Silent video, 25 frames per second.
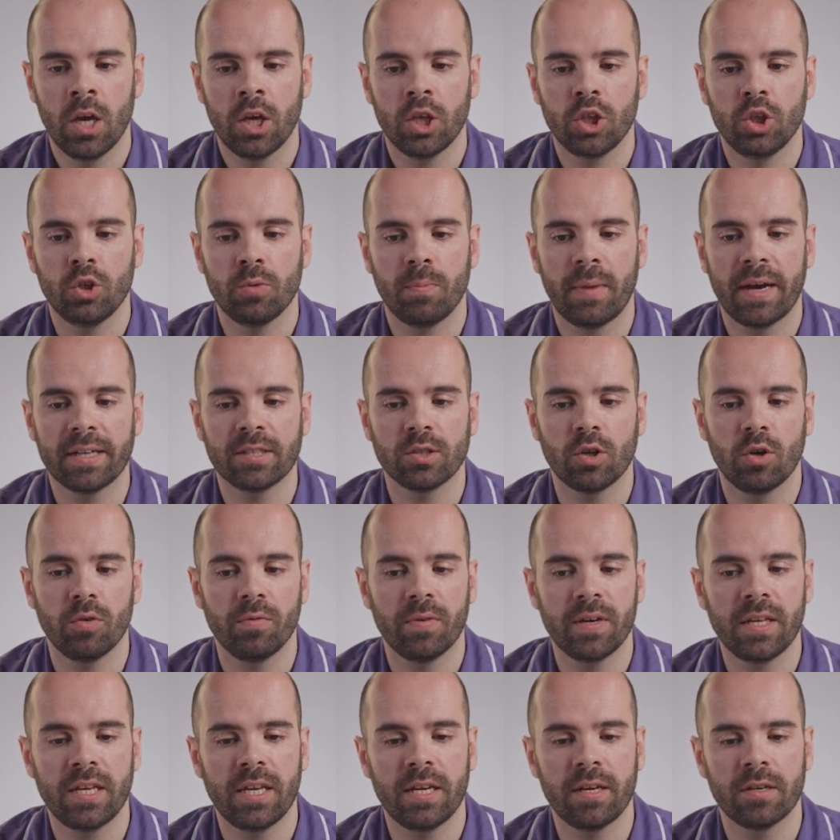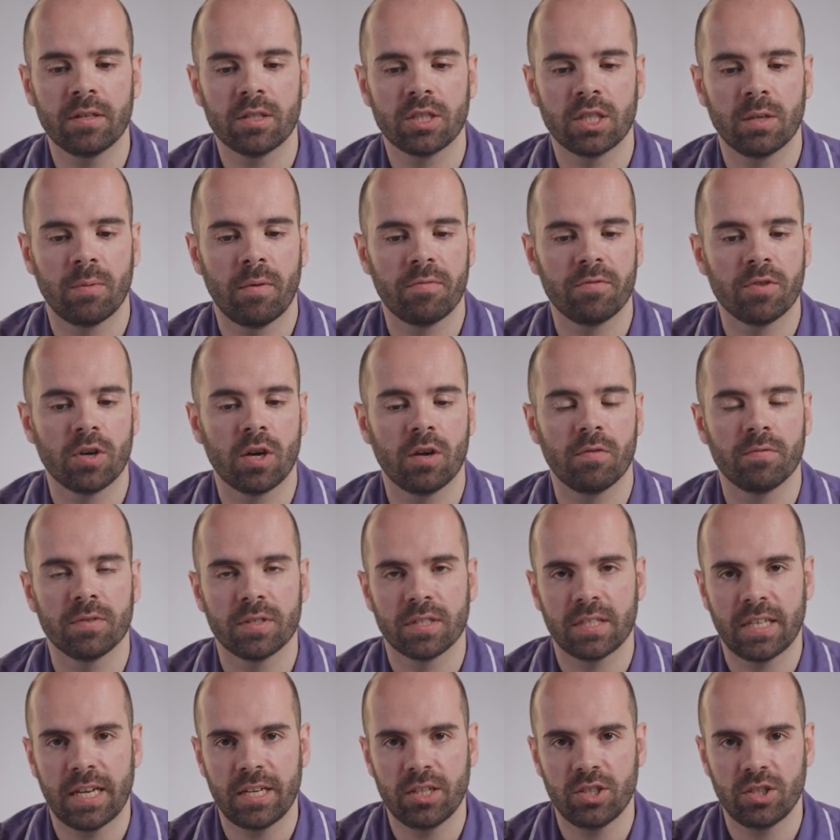You might overhear some of the
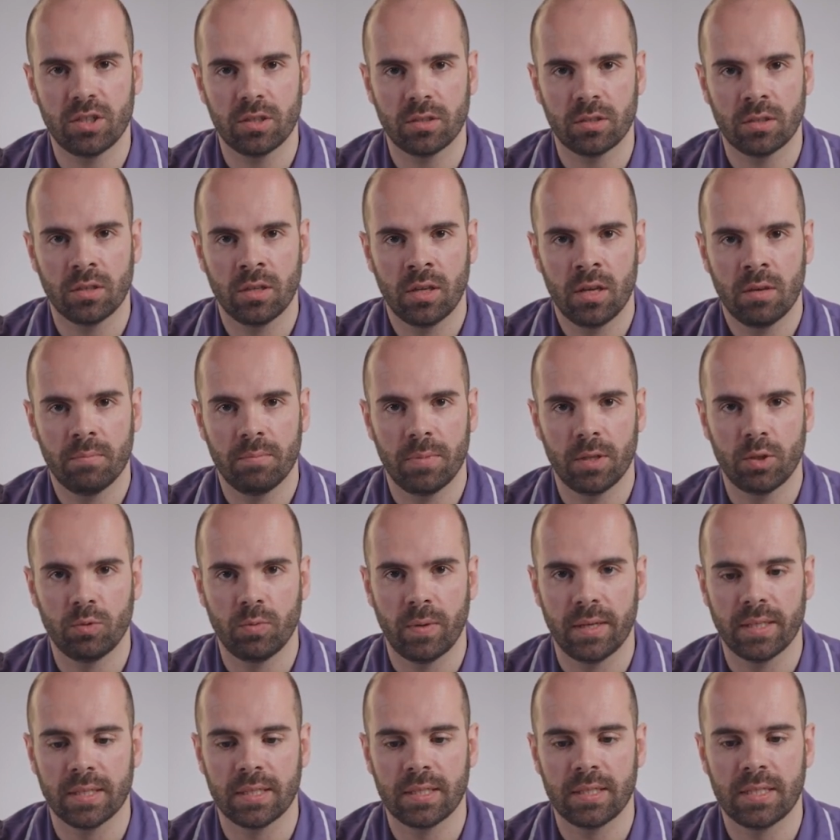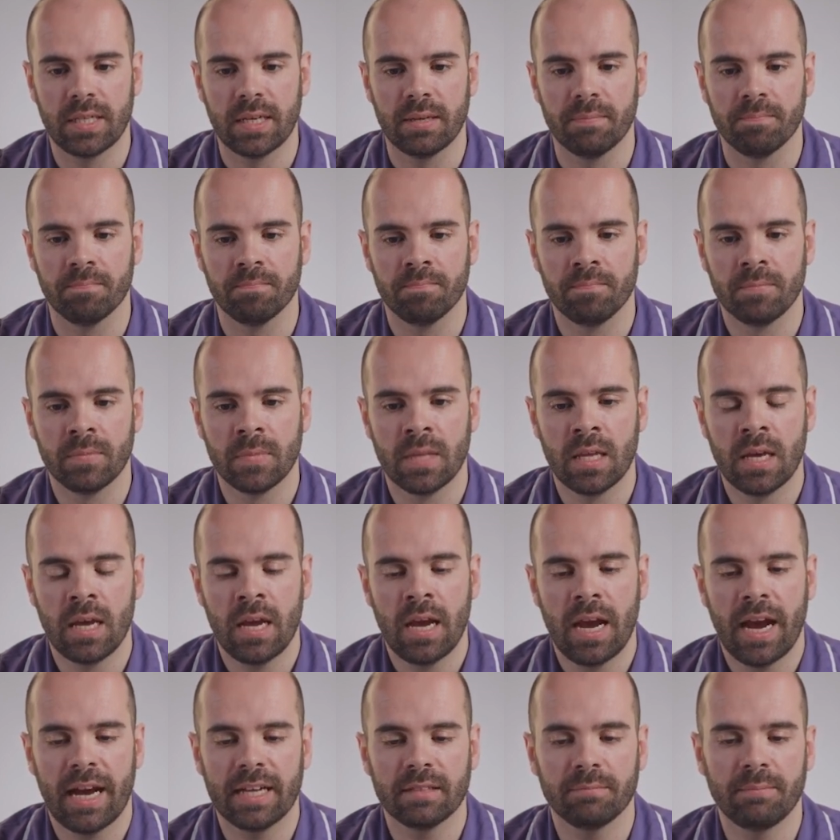conversation between the team,
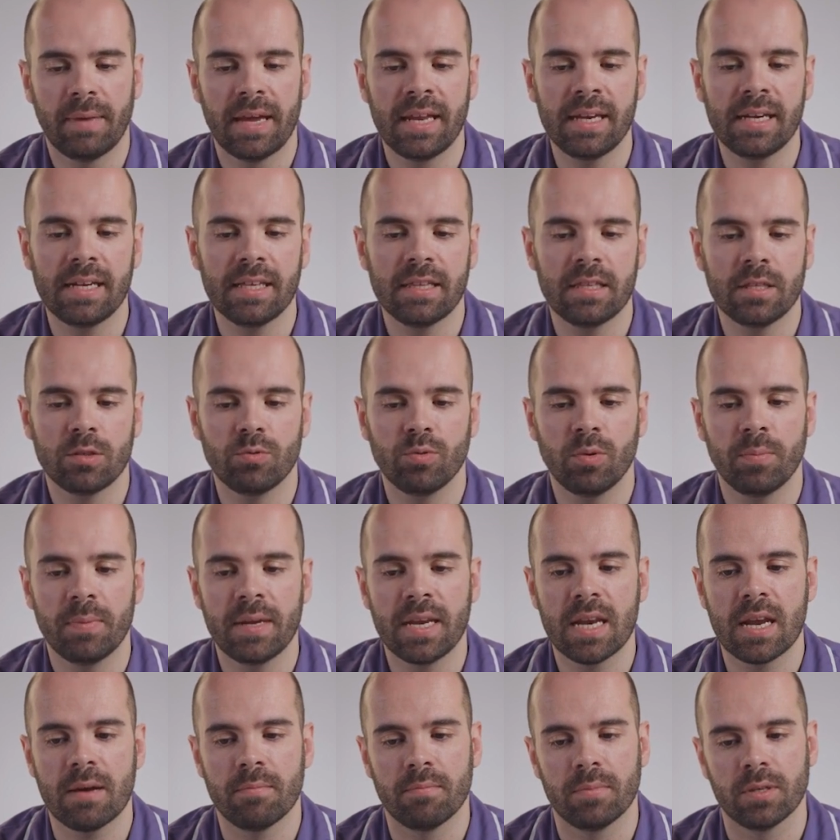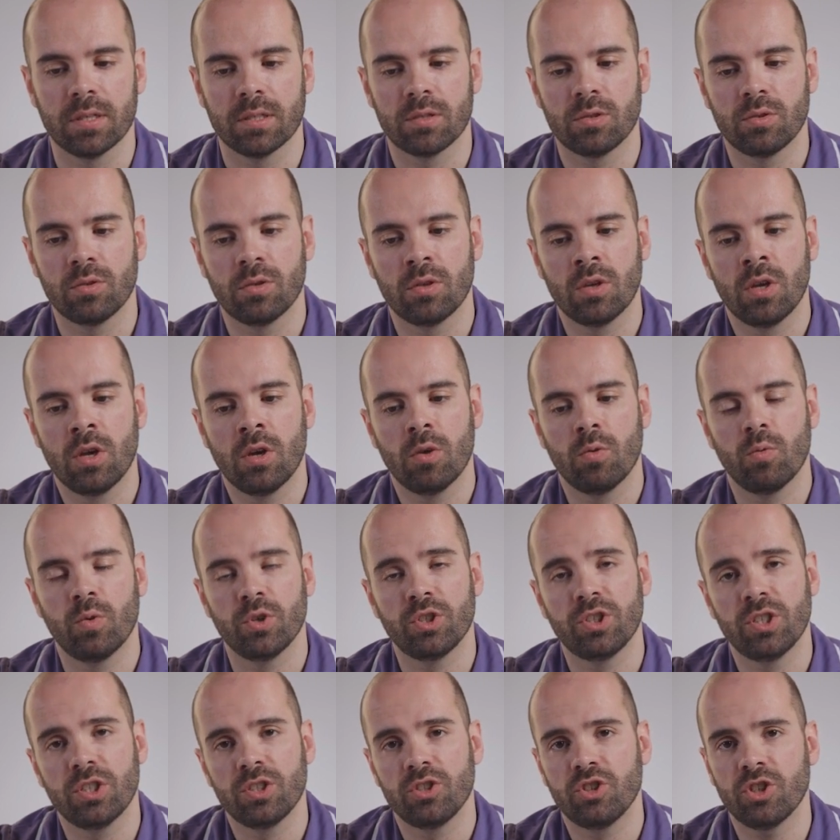and mainly this will be numbers,
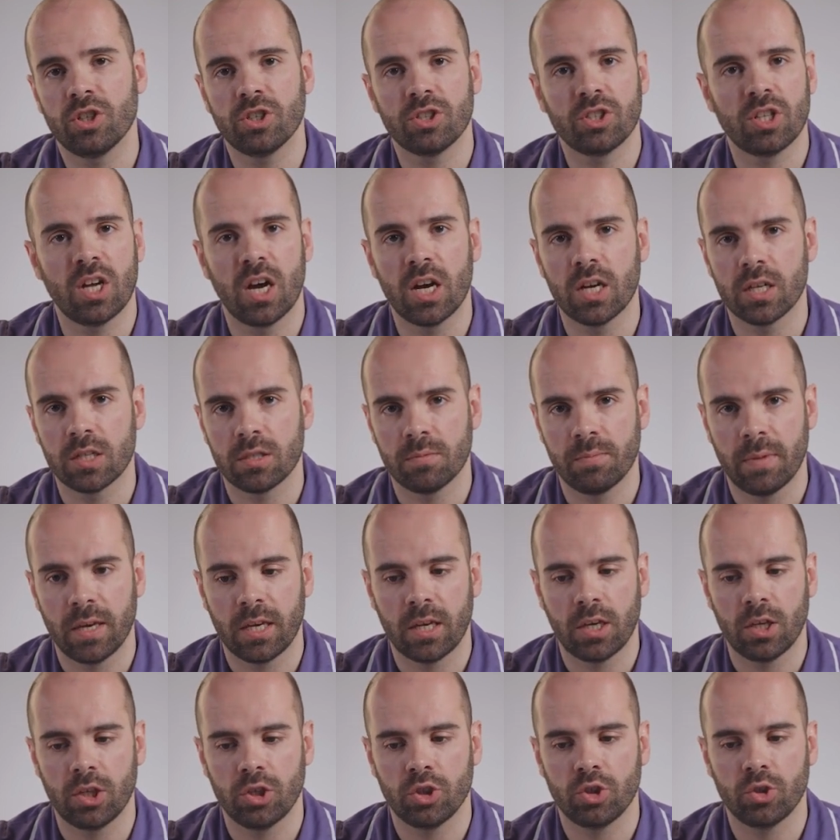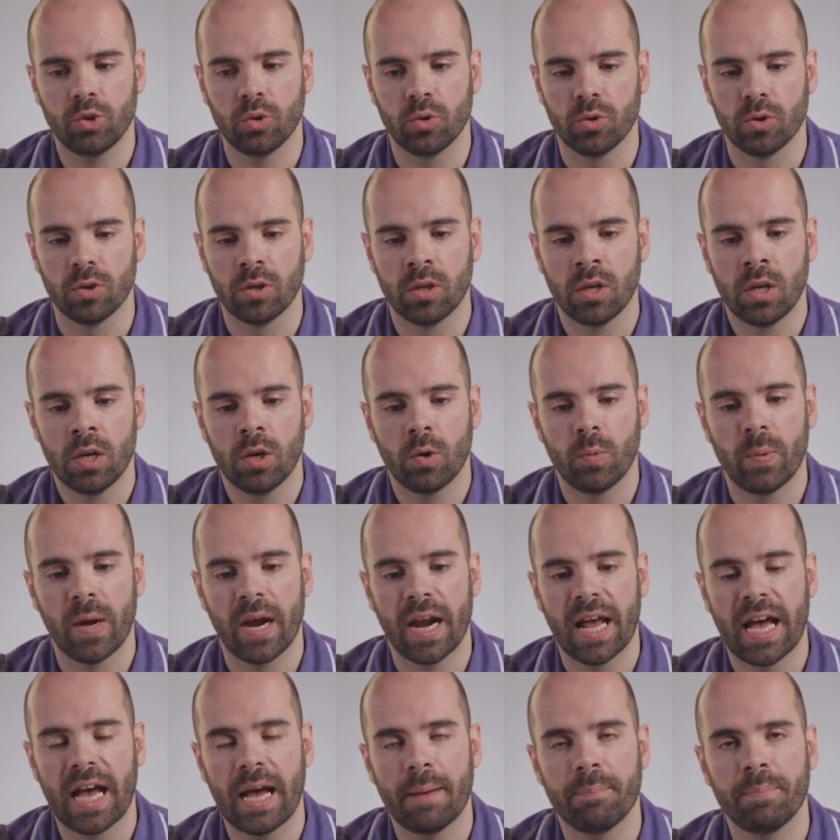which is just us making sure we are
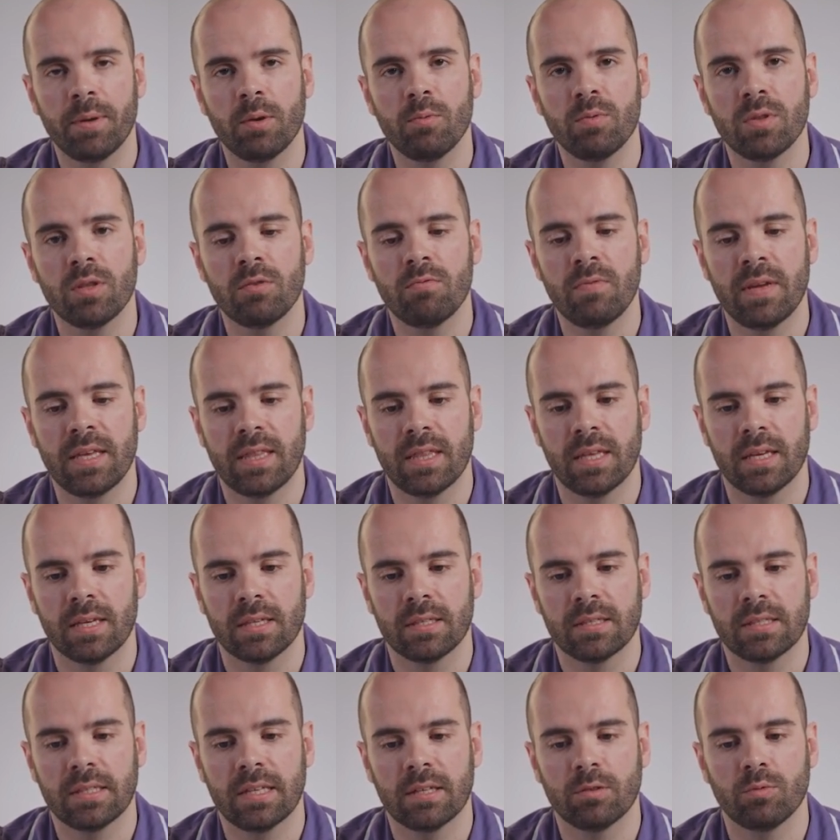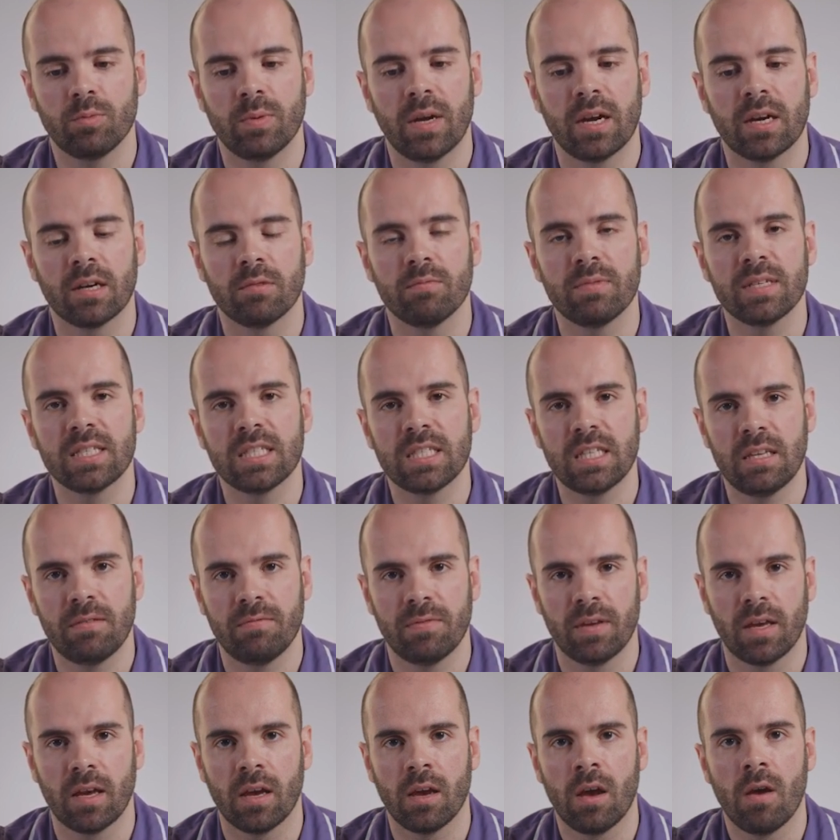happy with the readings that we are
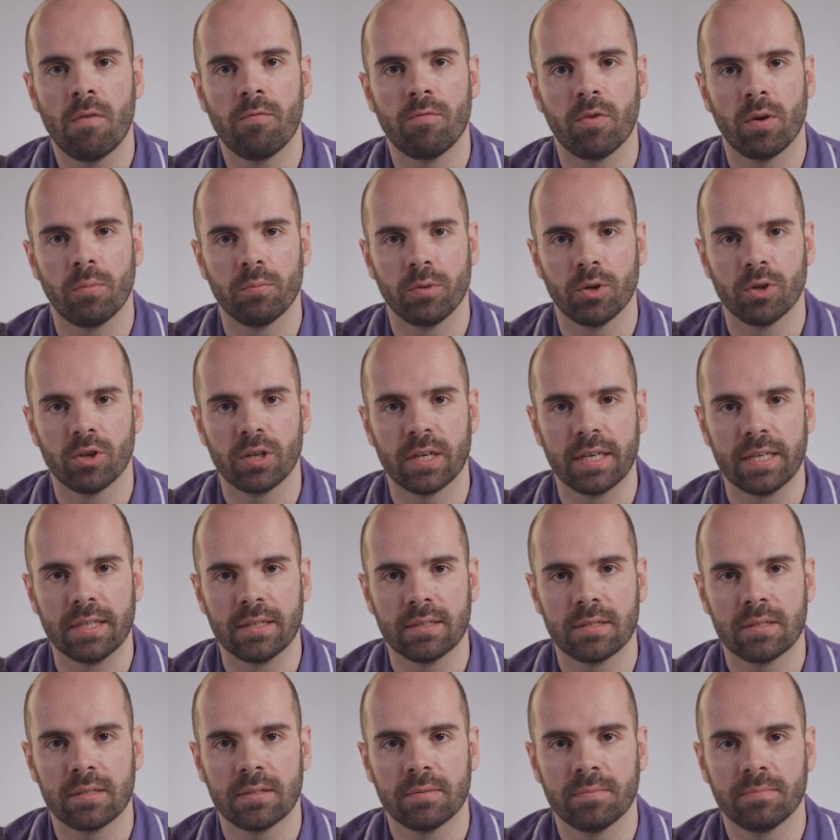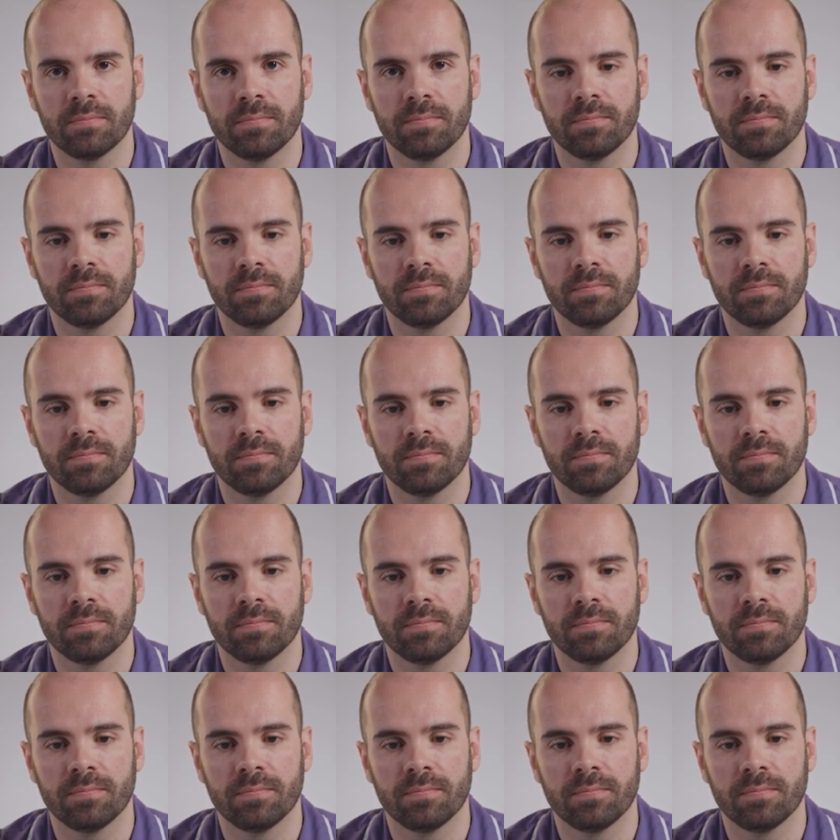receiving from your leads.